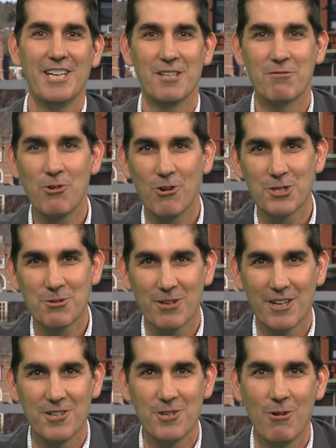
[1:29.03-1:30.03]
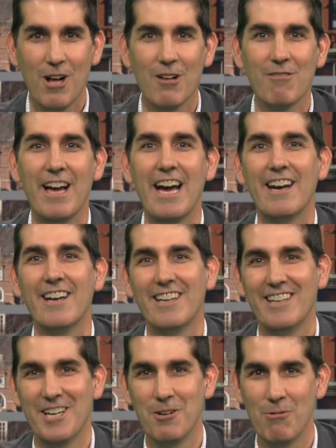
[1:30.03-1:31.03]
And of course, we're going to do all of that
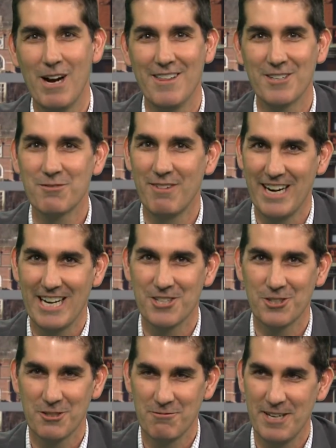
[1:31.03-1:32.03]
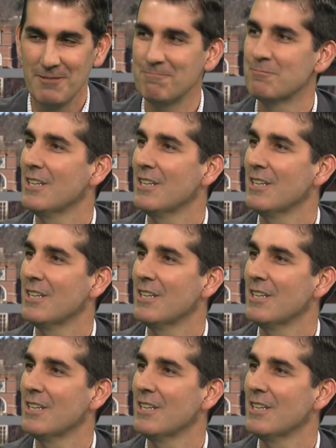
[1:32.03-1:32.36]
in a way that's financially fit.